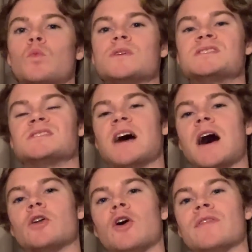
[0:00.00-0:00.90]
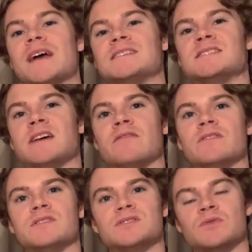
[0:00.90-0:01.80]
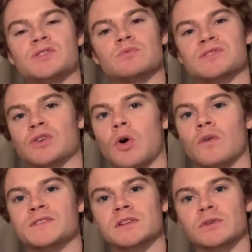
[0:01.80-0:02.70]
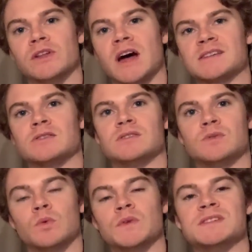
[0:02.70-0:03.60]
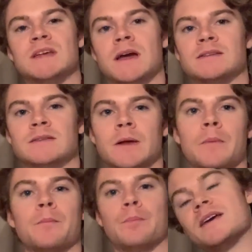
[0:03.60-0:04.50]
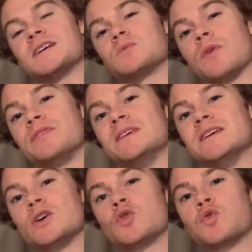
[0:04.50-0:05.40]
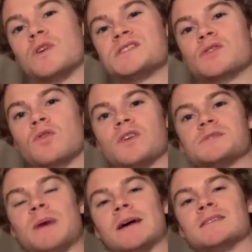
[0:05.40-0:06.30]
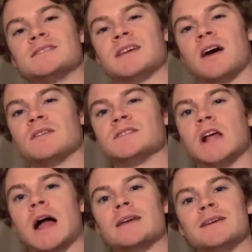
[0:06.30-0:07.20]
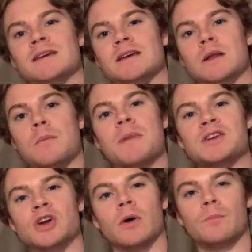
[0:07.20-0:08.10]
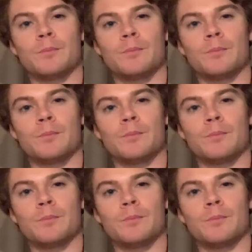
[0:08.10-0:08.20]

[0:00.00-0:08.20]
we start on that seventh, so it just resolves a little nicer towards the end there. Here's what the crisscross pattern sounds like in major.